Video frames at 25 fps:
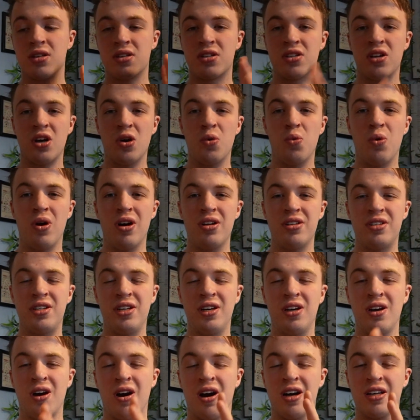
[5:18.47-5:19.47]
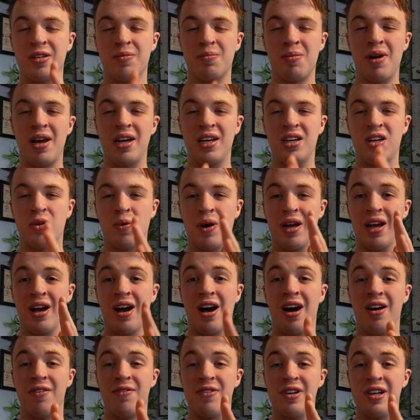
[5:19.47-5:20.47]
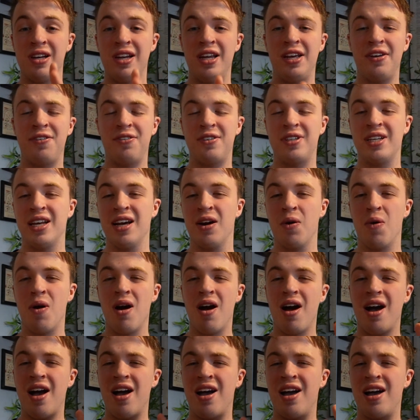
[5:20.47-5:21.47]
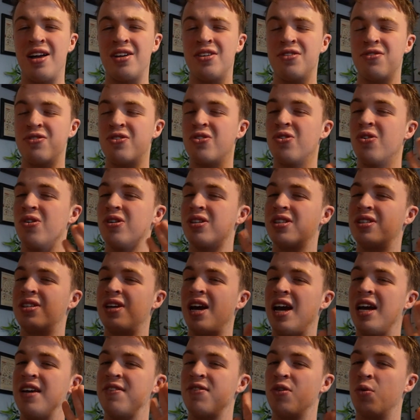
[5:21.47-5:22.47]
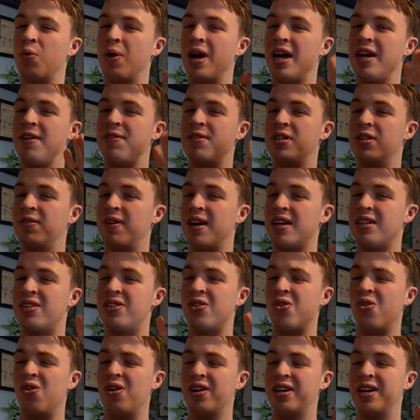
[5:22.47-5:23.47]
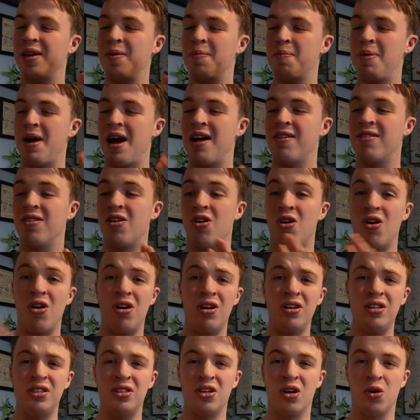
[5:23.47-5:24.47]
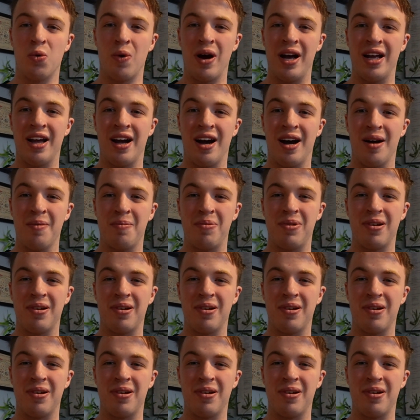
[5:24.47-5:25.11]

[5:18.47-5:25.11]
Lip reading: So once you guys make your way up the lift hill, and of course gave a wave to that talking parrot on your way up,